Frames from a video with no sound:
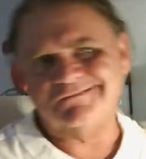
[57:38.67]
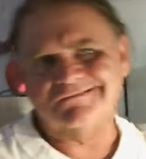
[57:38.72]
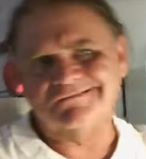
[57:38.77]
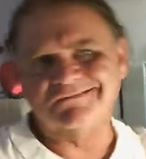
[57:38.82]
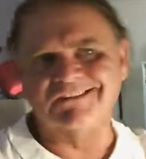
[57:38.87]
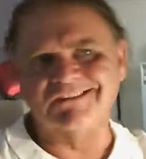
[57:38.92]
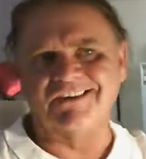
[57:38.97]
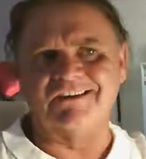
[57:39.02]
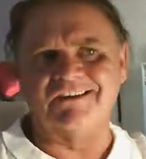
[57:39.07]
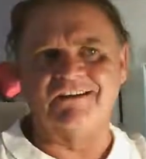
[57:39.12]

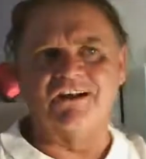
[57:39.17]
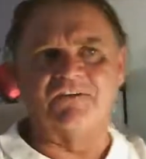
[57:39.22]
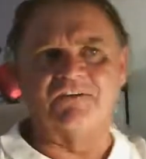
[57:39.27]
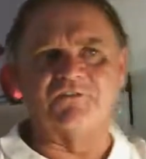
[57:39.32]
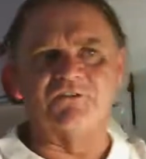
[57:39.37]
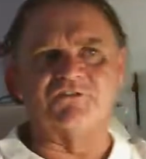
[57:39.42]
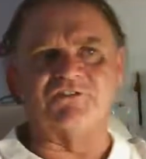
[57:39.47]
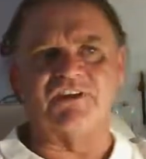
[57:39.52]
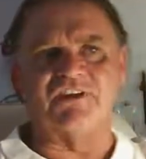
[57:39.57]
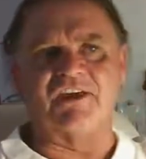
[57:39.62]
Get it off
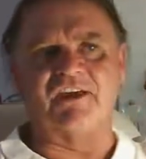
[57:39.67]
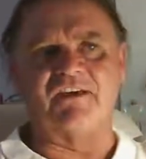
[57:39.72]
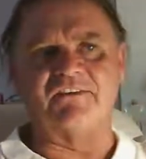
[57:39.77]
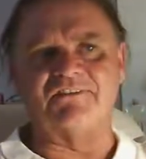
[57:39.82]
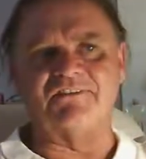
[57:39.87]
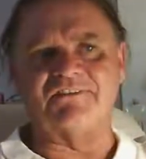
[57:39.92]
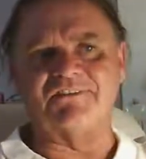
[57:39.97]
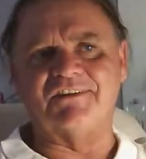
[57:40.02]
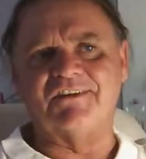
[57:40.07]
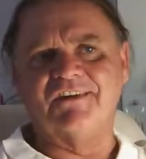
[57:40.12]
your
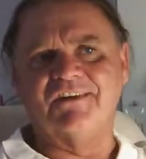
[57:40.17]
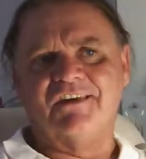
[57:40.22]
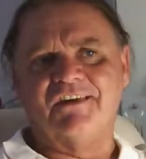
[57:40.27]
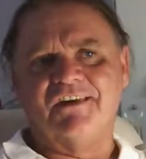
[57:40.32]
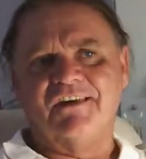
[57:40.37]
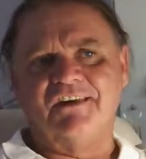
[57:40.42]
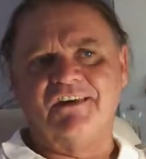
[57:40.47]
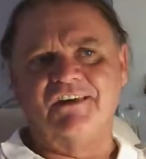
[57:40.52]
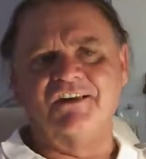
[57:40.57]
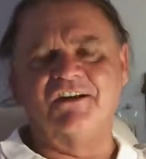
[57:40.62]
chest.
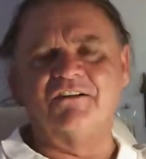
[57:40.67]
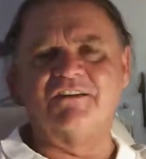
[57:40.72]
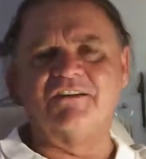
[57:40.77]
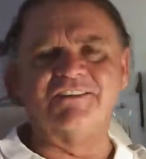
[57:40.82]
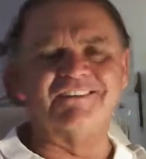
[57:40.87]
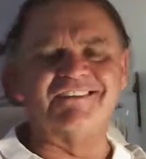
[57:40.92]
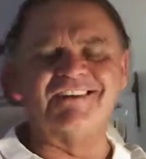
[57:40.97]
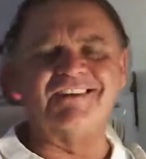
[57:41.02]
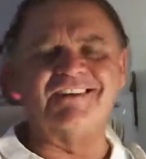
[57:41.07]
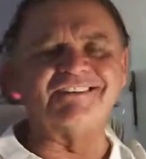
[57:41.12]

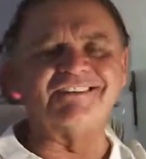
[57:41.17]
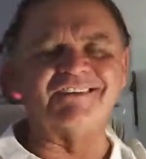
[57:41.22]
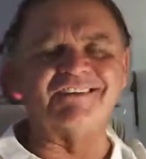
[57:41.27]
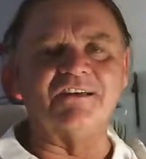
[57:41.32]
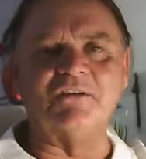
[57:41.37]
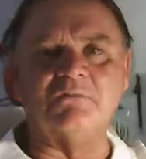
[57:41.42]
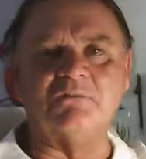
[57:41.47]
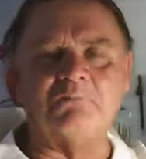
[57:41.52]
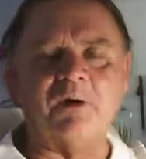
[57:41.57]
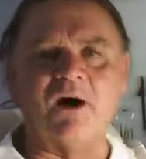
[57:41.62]
Because it isn't
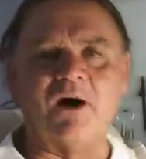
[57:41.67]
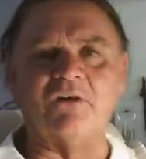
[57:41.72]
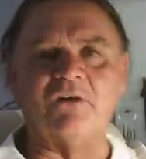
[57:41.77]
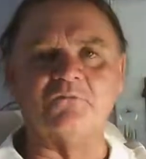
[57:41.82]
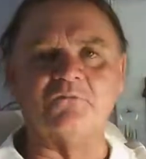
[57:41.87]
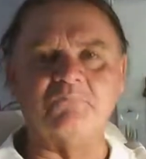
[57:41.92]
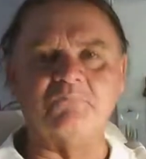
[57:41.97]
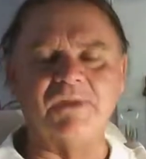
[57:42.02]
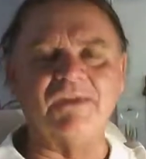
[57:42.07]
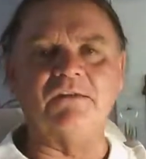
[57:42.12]
going to bother
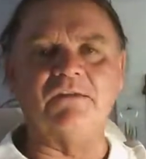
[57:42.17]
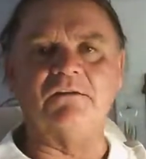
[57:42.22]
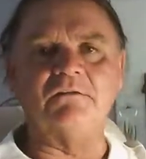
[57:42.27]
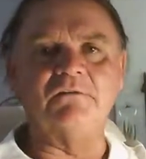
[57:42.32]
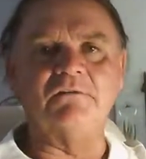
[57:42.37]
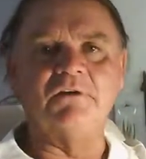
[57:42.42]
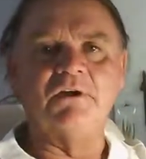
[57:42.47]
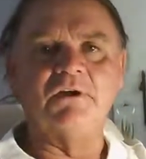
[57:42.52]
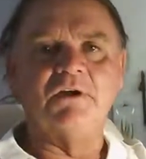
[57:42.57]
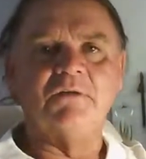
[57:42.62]
me
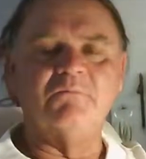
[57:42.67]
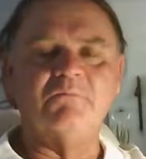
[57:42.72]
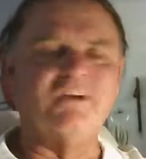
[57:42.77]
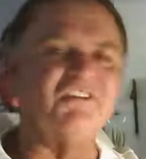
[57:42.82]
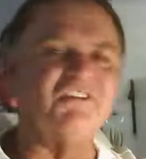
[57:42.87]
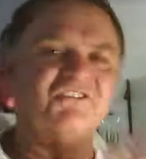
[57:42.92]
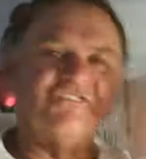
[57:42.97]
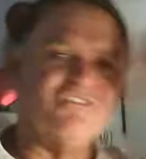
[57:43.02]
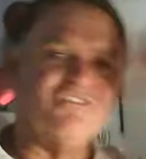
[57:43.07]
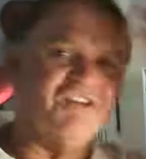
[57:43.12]

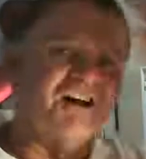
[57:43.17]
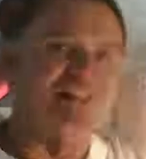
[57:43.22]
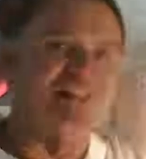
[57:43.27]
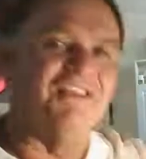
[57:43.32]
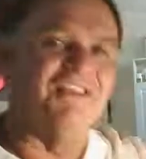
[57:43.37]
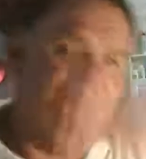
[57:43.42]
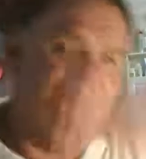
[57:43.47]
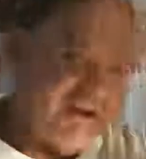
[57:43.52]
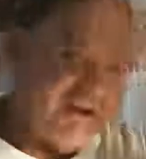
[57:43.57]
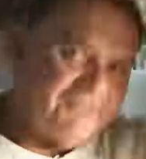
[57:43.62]
because you're not
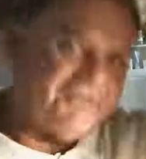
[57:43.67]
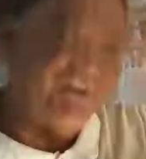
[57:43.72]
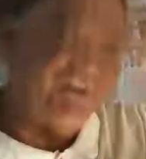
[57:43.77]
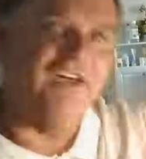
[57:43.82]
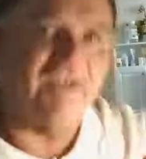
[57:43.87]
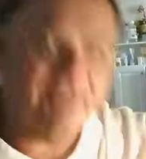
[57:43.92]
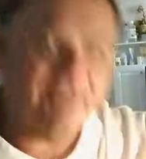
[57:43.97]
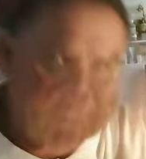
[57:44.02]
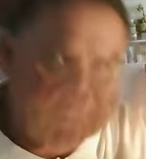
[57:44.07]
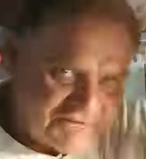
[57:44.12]
in my
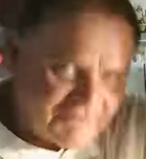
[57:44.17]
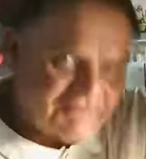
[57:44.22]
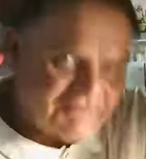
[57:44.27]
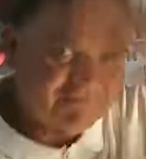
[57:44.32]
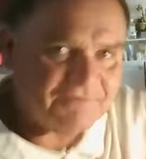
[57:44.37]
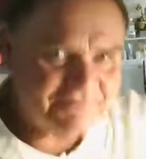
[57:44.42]
face.